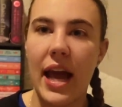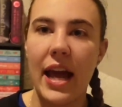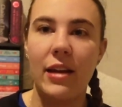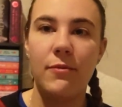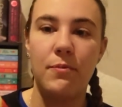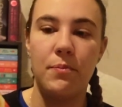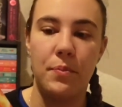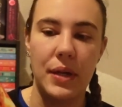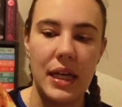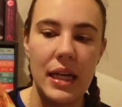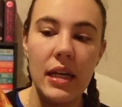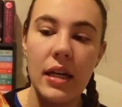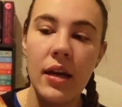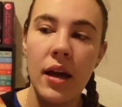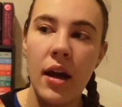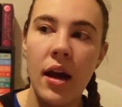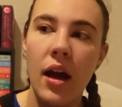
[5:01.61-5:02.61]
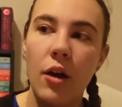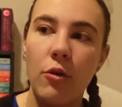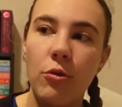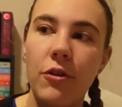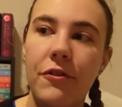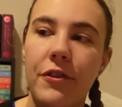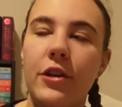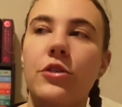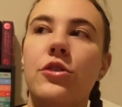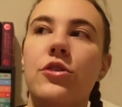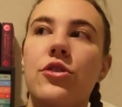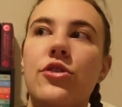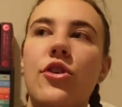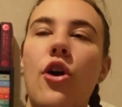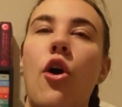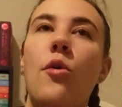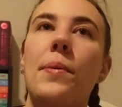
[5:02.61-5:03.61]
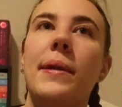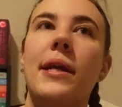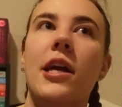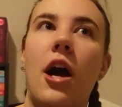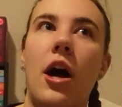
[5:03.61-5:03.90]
and B, revealed so many